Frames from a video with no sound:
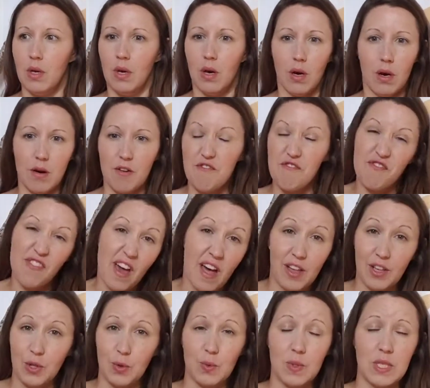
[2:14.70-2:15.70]
uh,
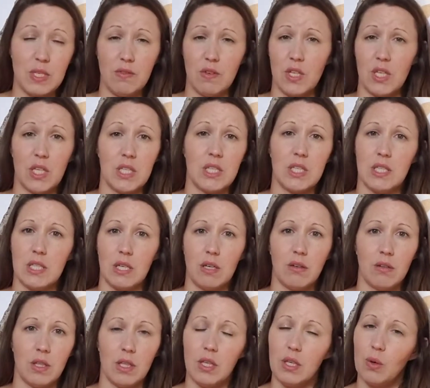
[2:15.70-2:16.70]
values, even
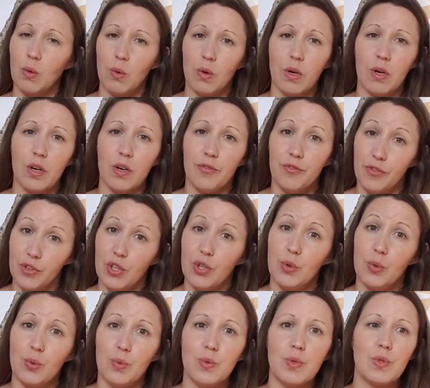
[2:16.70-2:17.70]
necessarily, or
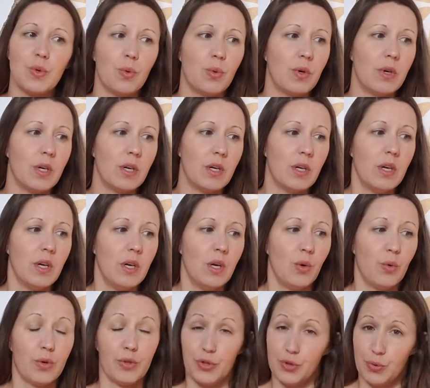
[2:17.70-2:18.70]
views, or
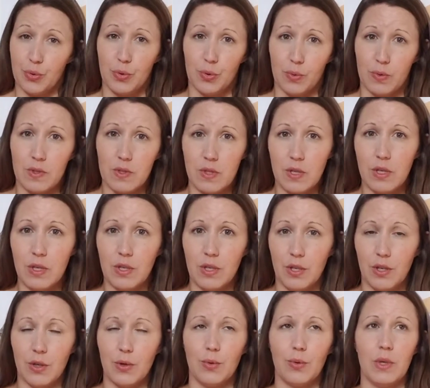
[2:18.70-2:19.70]
or truths. You
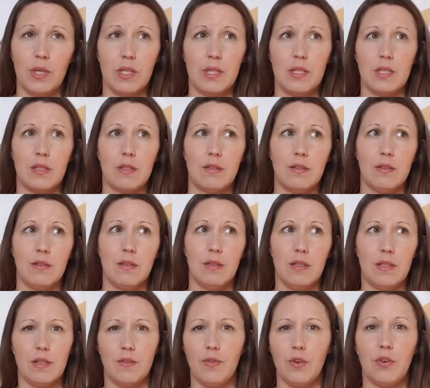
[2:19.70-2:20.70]
know, it's
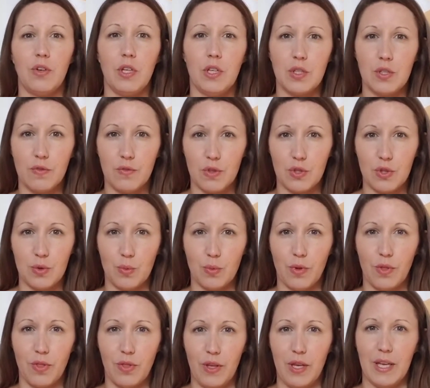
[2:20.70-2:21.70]
it's a very individual
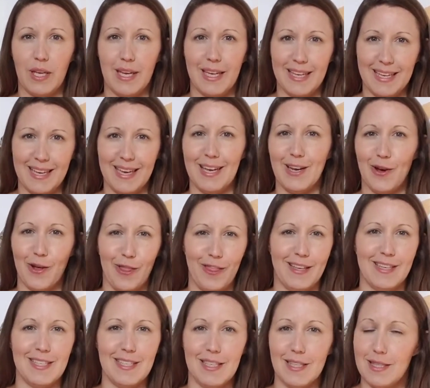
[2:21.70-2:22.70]
thing. And again,
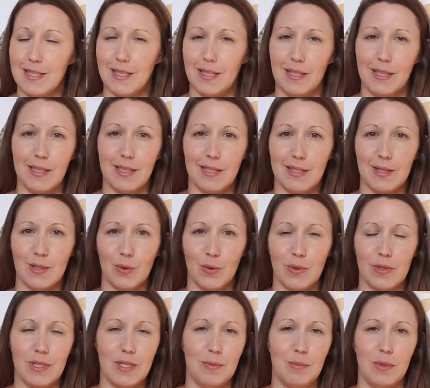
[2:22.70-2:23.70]
authenticity is
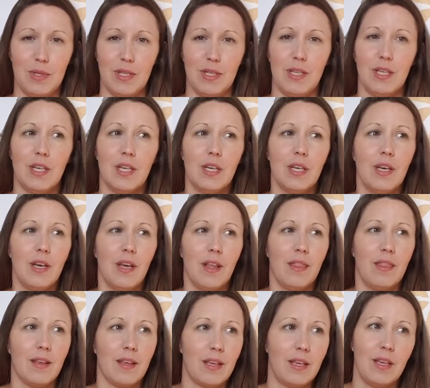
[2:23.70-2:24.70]
going to be
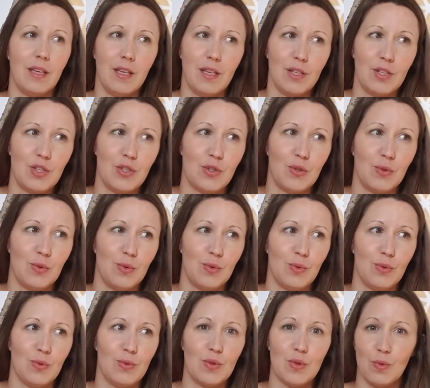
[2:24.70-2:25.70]
the key
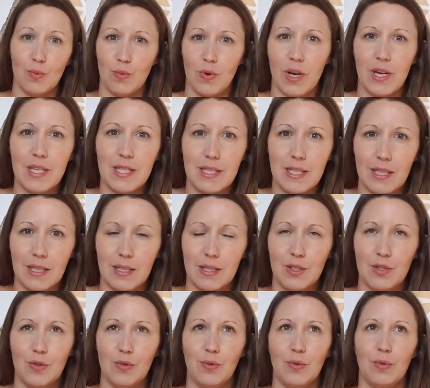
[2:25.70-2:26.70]
to to rising,
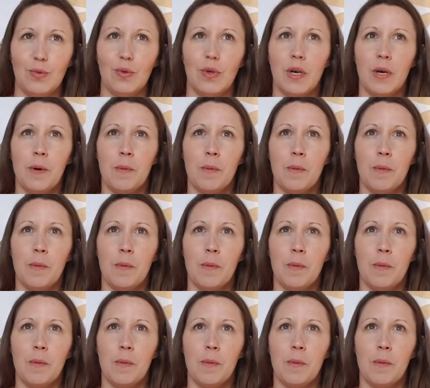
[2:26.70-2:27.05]
to